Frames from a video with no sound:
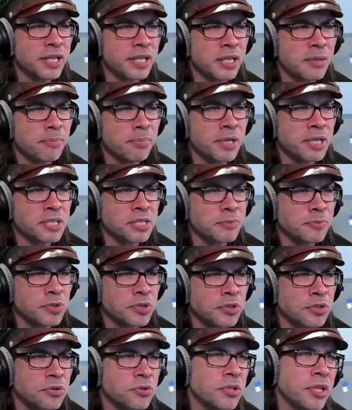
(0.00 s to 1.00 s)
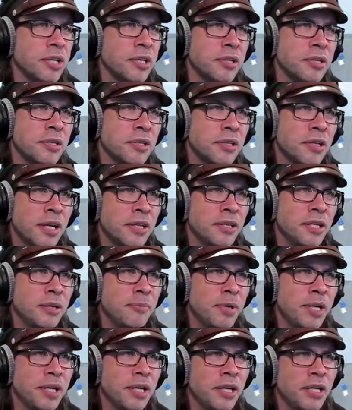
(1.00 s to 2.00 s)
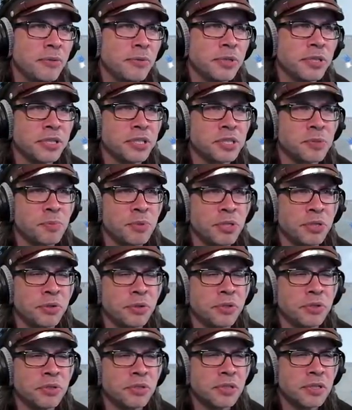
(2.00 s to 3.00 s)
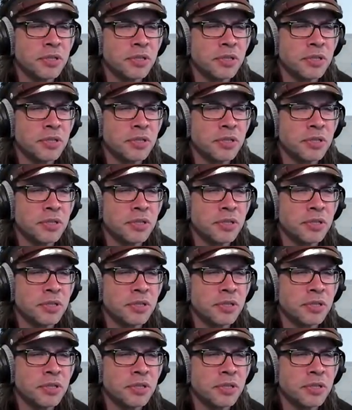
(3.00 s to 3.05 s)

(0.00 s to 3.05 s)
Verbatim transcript: I can possibly do that. I think my head would explode.